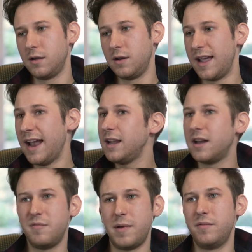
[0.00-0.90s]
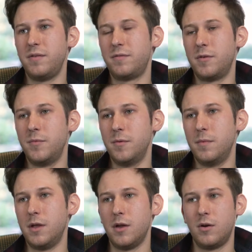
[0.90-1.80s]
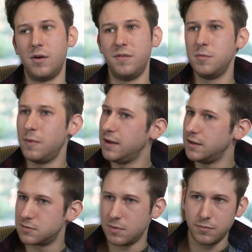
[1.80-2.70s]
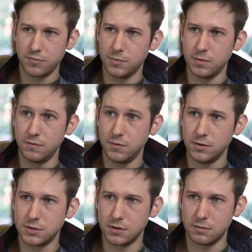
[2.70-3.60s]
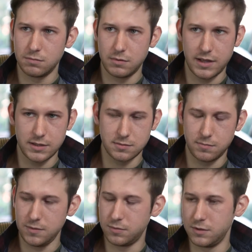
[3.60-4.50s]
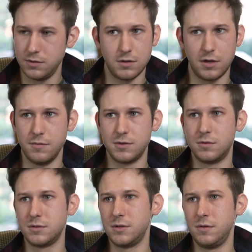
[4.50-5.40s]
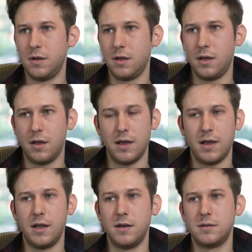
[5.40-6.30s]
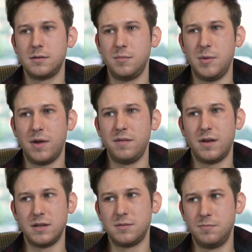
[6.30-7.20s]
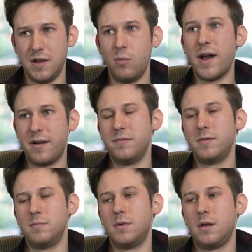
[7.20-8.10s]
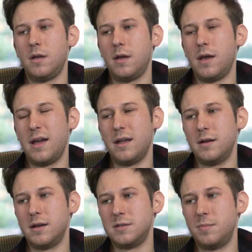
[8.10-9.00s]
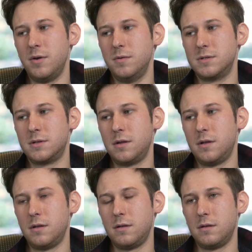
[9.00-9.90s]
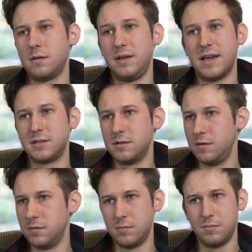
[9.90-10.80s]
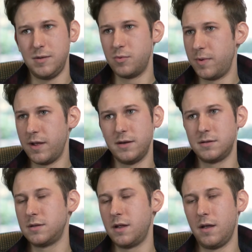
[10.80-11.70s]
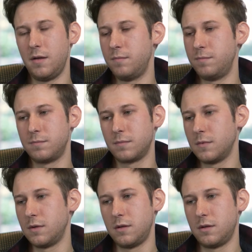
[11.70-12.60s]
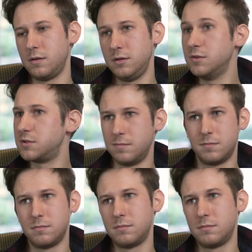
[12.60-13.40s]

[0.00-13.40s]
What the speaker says: can get any kind of benefit from them, or if you may need some help from them in the future, there's some people that you can go and talk to. And it'd be my advice to be aware of them, and I suppose get to know them, be prepared, use them.